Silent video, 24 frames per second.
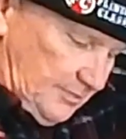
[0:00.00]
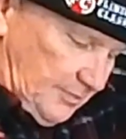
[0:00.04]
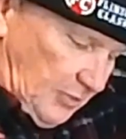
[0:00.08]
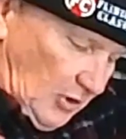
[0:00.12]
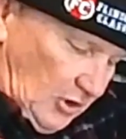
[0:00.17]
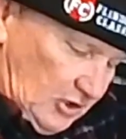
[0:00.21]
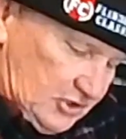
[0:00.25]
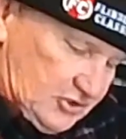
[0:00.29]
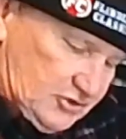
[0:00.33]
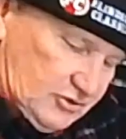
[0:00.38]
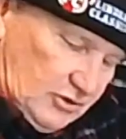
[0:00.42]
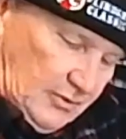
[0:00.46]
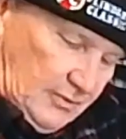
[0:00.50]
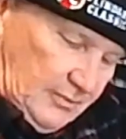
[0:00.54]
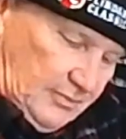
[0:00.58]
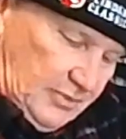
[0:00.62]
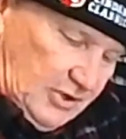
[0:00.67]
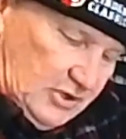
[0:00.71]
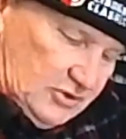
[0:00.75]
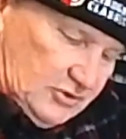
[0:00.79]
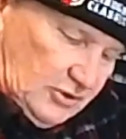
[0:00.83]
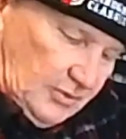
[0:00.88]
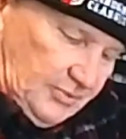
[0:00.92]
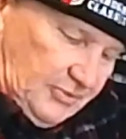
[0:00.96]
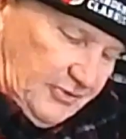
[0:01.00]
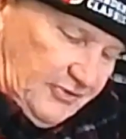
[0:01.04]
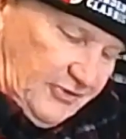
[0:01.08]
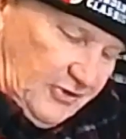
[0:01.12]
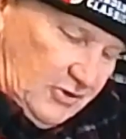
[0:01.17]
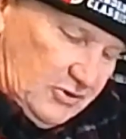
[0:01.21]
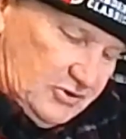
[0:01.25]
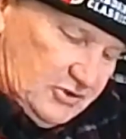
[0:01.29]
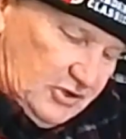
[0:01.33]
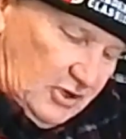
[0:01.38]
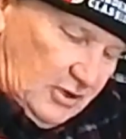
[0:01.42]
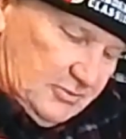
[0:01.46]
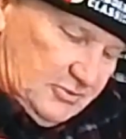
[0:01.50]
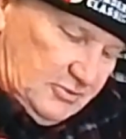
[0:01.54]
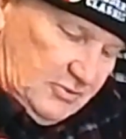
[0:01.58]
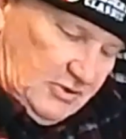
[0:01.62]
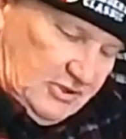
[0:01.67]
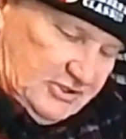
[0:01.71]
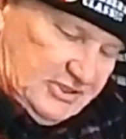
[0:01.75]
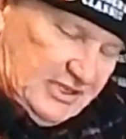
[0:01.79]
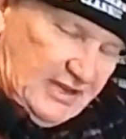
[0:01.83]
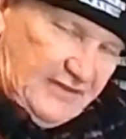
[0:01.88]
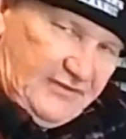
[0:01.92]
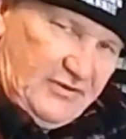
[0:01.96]
The bike's been dropped a few times. I
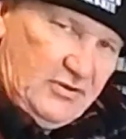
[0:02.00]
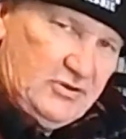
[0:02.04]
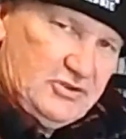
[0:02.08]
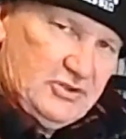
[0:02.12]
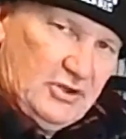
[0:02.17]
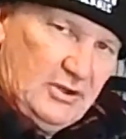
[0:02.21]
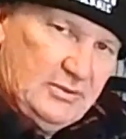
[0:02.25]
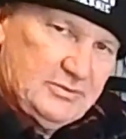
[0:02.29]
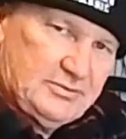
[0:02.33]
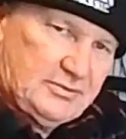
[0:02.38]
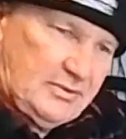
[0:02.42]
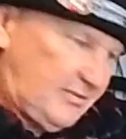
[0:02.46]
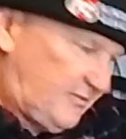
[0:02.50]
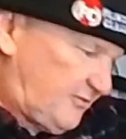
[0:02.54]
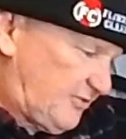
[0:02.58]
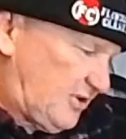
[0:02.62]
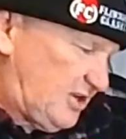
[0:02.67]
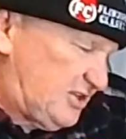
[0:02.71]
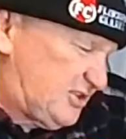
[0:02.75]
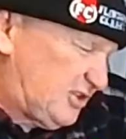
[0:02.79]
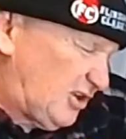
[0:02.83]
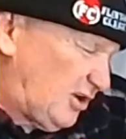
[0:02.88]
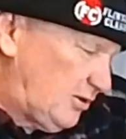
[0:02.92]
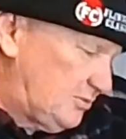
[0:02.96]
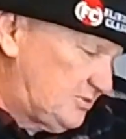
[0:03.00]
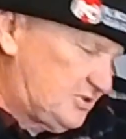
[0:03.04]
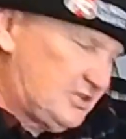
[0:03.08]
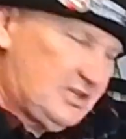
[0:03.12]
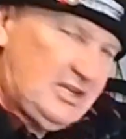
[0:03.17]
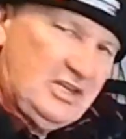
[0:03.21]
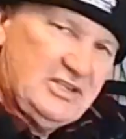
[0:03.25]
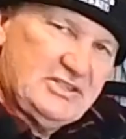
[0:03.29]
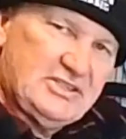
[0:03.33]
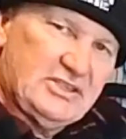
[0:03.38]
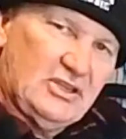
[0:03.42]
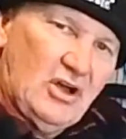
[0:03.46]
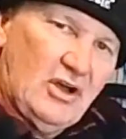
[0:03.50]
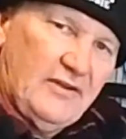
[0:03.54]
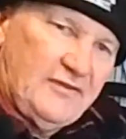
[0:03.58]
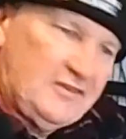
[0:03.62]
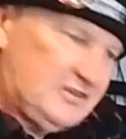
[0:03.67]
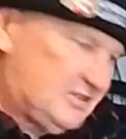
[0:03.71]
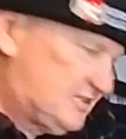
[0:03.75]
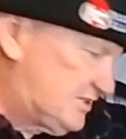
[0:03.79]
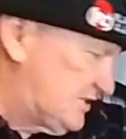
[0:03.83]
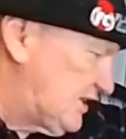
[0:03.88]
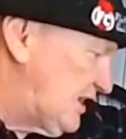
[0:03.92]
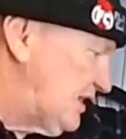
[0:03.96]
want to say a few times, probably 3 times in its life.
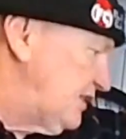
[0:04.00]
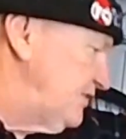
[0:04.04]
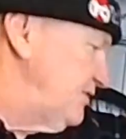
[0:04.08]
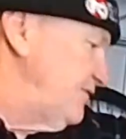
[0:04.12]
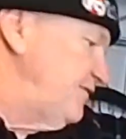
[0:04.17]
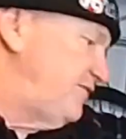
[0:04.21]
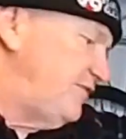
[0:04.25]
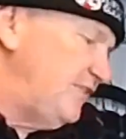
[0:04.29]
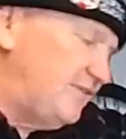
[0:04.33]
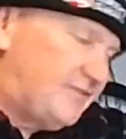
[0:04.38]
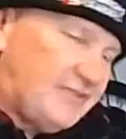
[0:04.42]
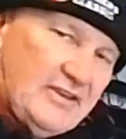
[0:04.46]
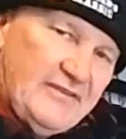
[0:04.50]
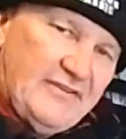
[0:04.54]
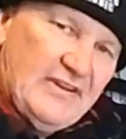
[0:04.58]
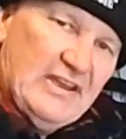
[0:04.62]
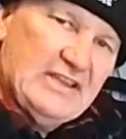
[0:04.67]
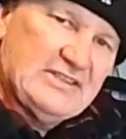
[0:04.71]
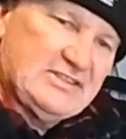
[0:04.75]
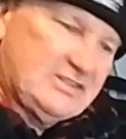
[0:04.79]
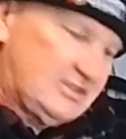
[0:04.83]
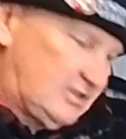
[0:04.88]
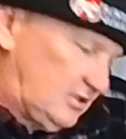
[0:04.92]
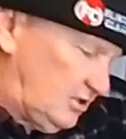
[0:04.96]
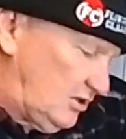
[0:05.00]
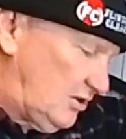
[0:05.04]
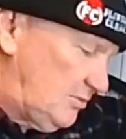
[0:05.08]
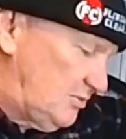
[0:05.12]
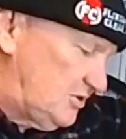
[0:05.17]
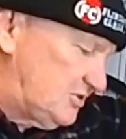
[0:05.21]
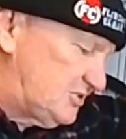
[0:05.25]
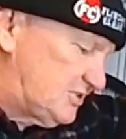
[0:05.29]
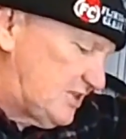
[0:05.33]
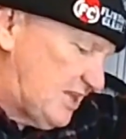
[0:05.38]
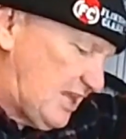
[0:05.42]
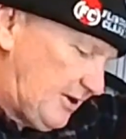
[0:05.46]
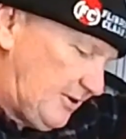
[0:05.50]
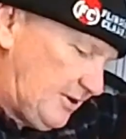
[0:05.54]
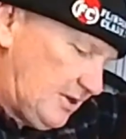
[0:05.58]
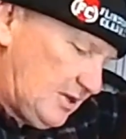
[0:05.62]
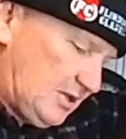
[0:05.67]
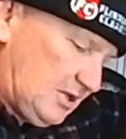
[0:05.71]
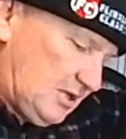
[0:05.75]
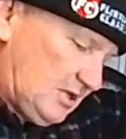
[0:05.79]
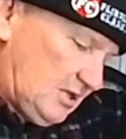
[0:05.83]
It's done 15,000 kilometres now.